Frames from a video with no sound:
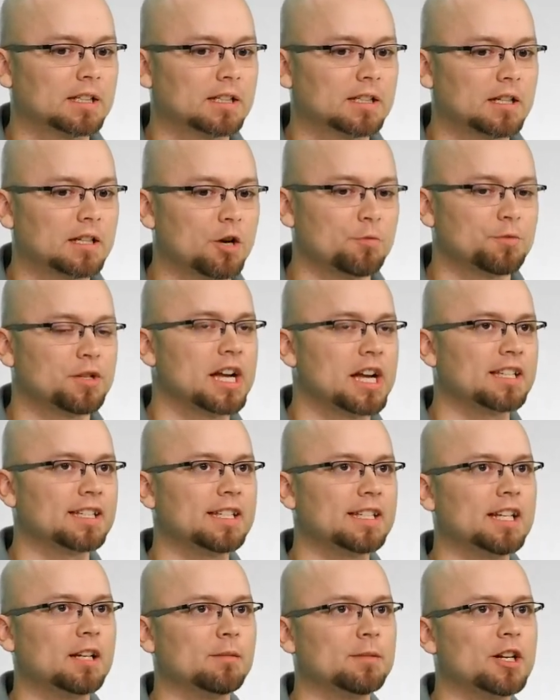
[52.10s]
Hope you guys
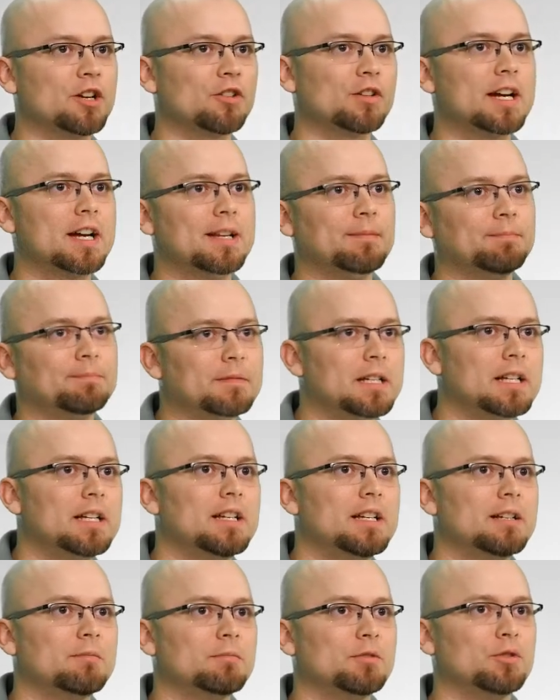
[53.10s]
can hear me all right.
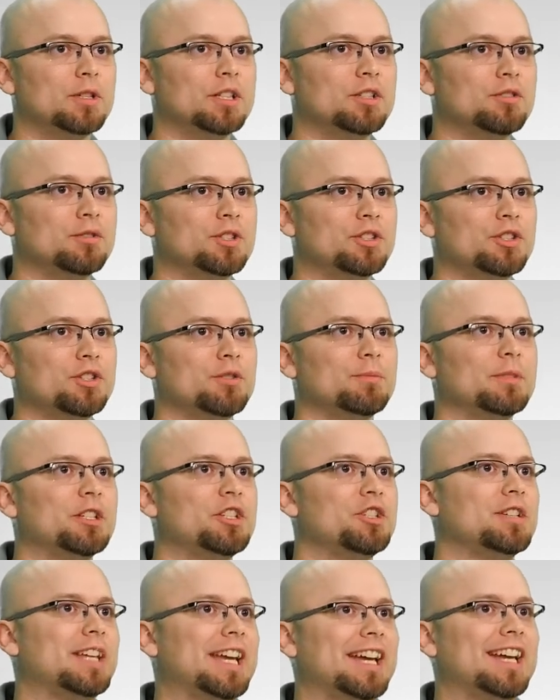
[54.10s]
I'm going to assume
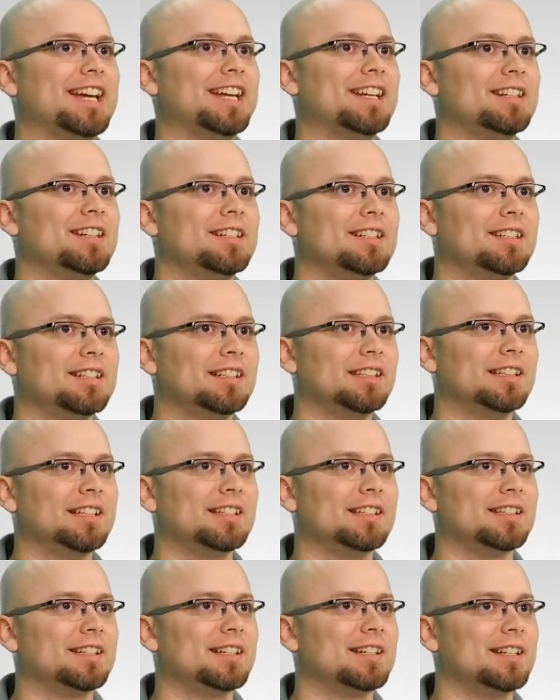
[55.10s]
that you can,
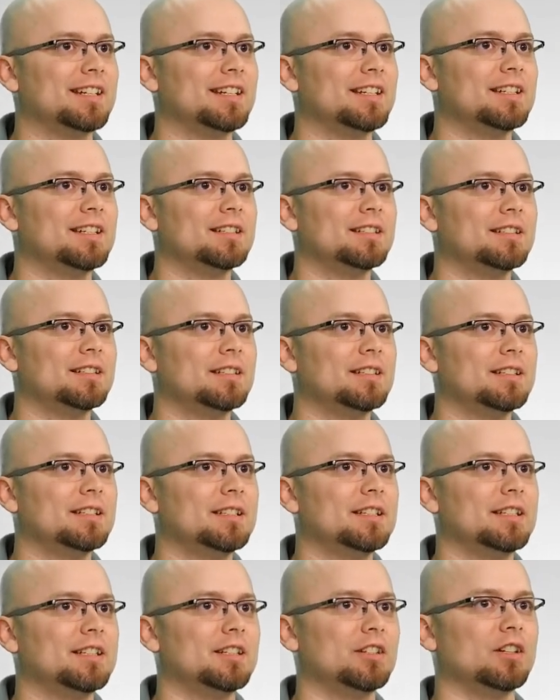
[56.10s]
unless I
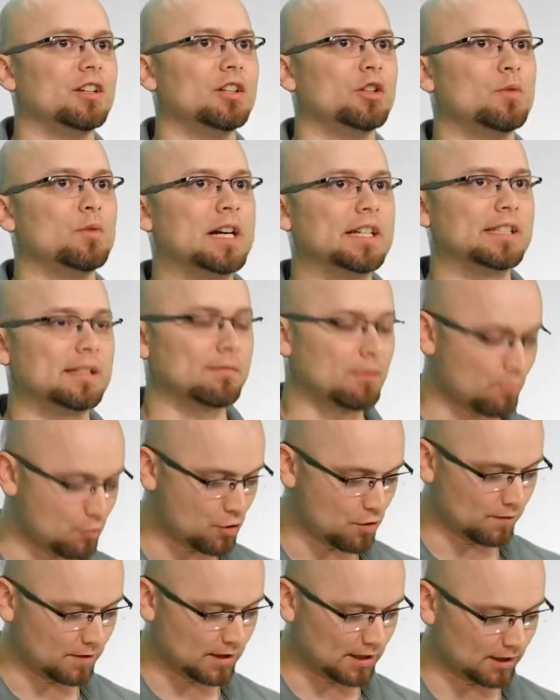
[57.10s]
hear otherwise. Let me
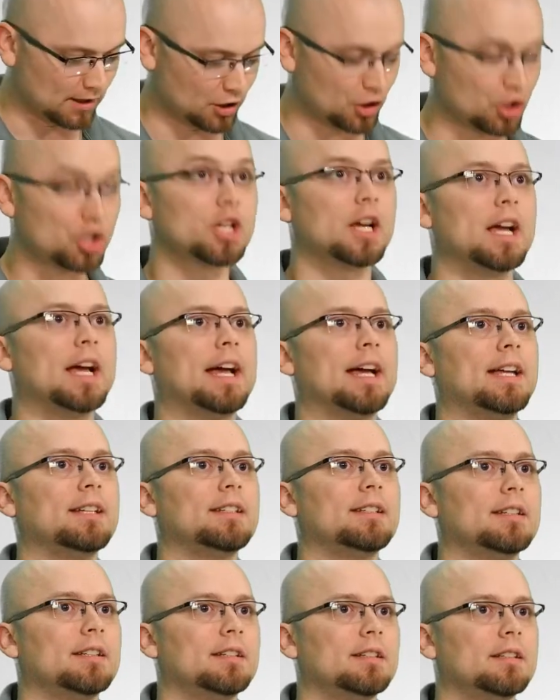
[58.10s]
move this
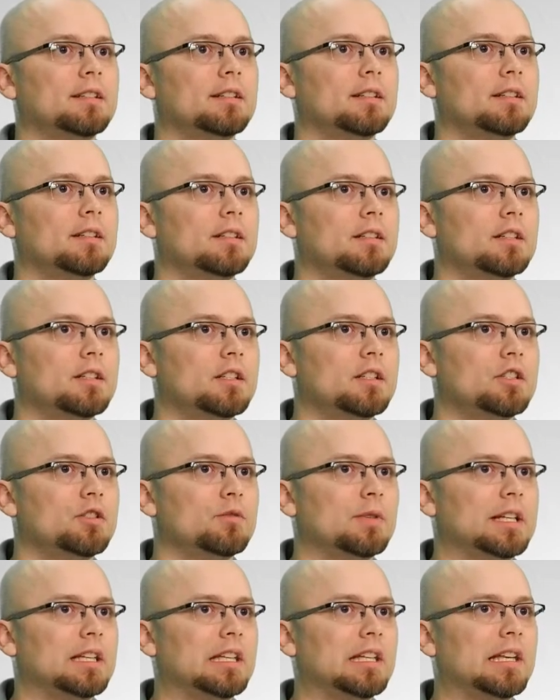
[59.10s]
chat
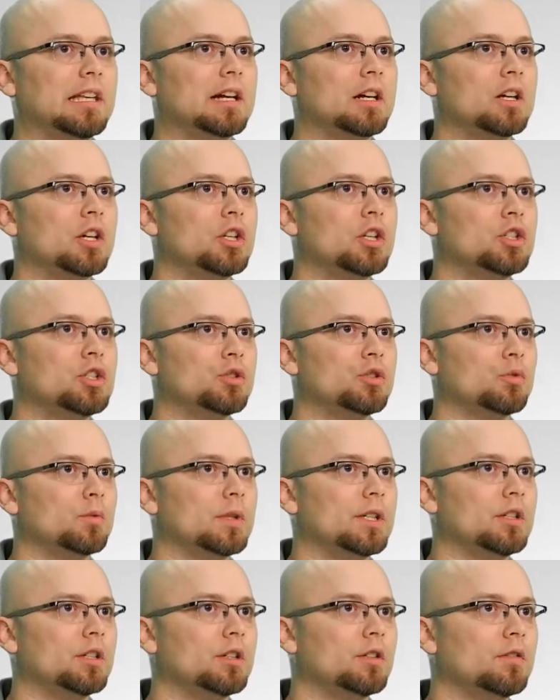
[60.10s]
to a larger
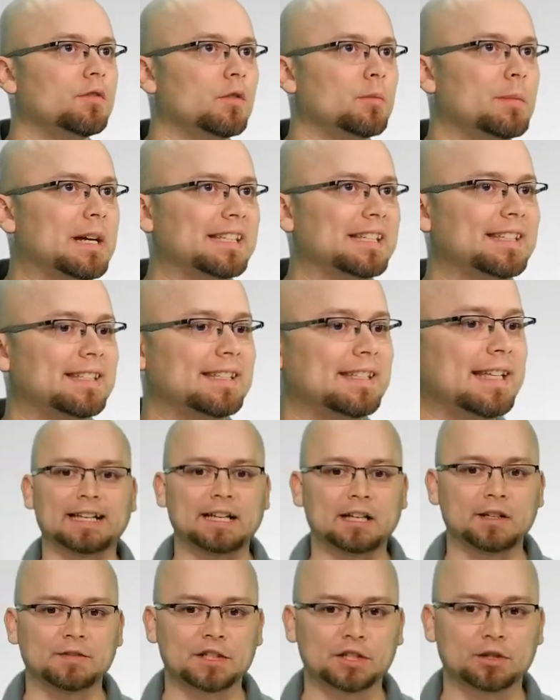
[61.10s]
window for
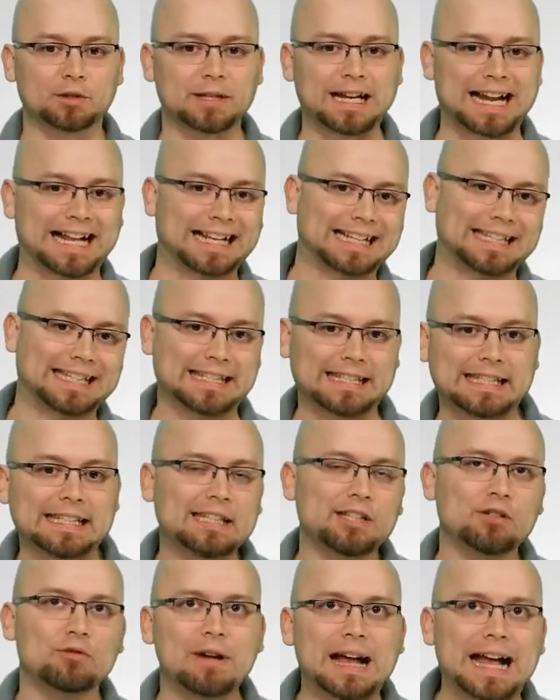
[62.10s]
myself so that I can
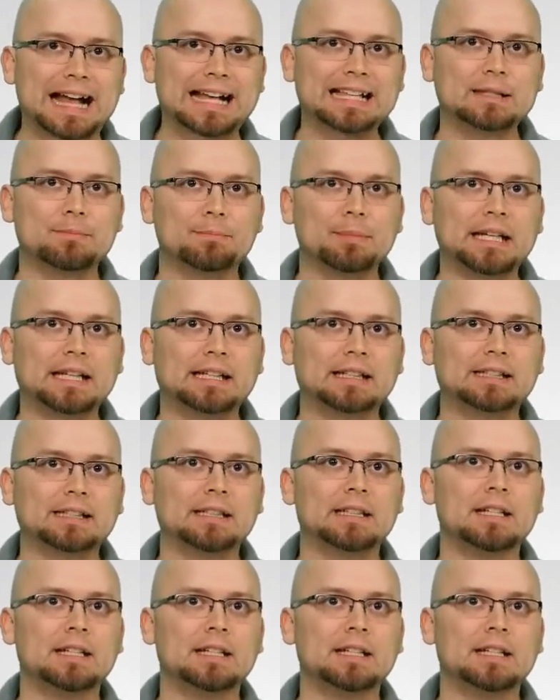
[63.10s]
see you guys better.